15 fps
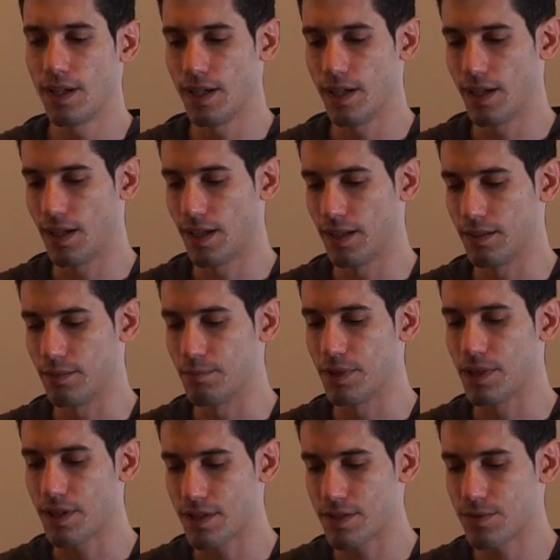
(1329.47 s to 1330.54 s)
And
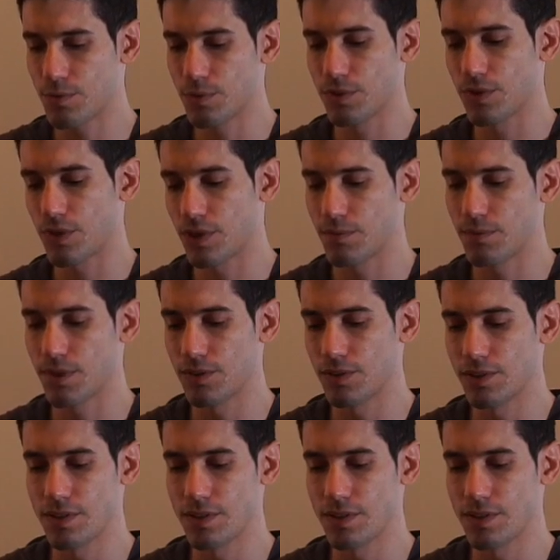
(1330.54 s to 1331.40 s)
because we're talking about